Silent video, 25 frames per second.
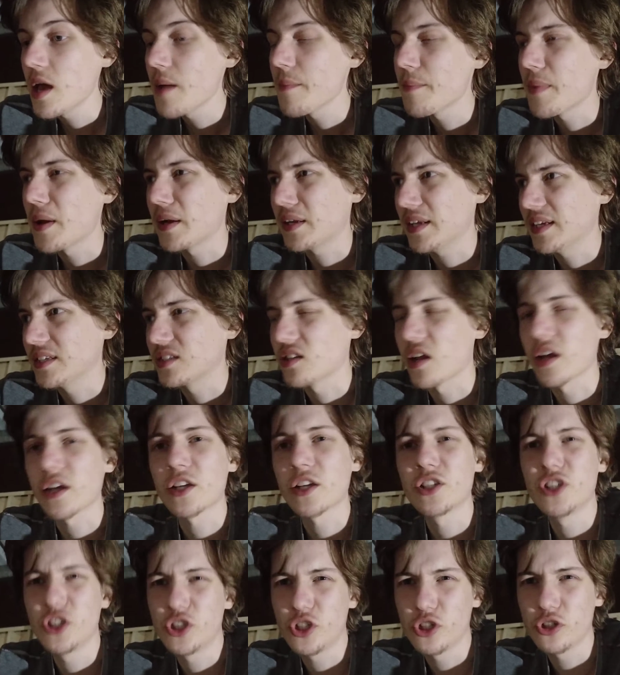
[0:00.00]
but he's like,
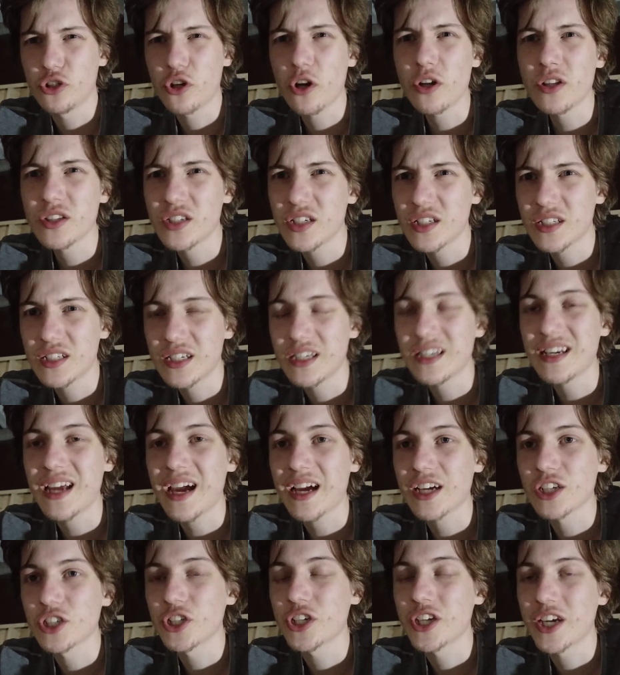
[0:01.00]
did you notice it didn't
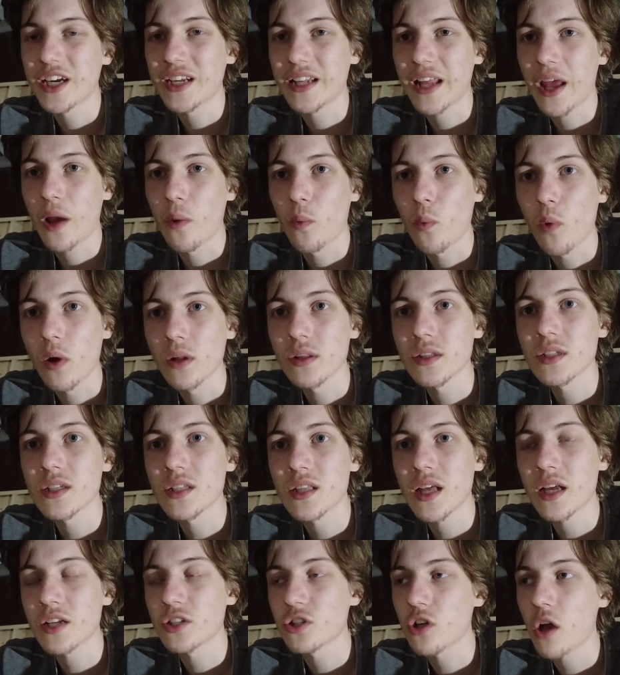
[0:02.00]
actually kick down once
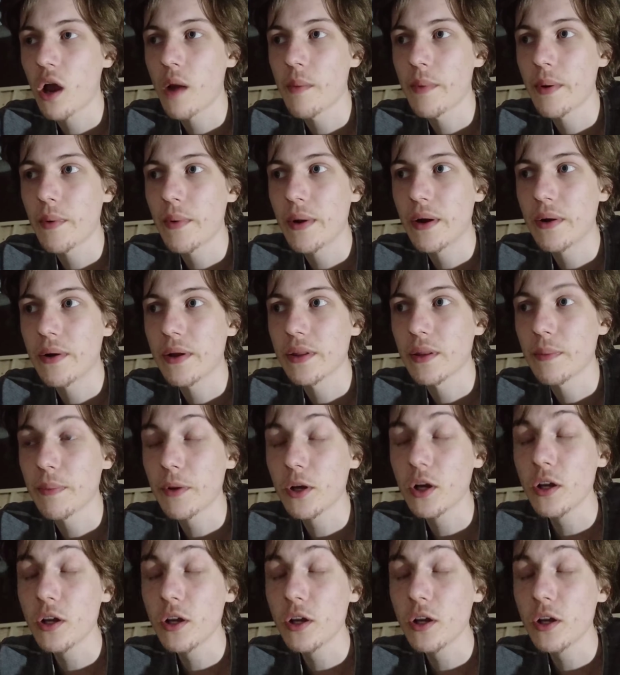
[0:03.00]
that time we went around the block?